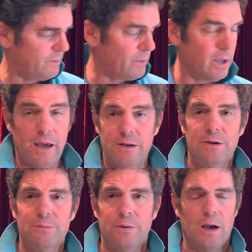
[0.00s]
by Aidan
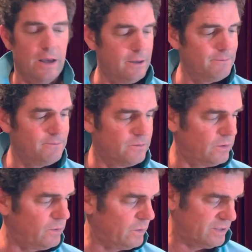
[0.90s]
O'Brien for
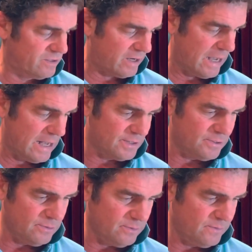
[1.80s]
the Windsor
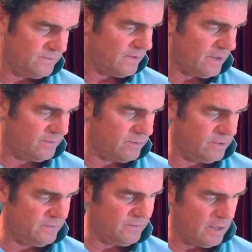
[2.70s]
Castle
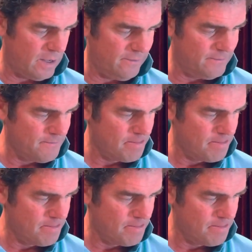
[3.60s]
535.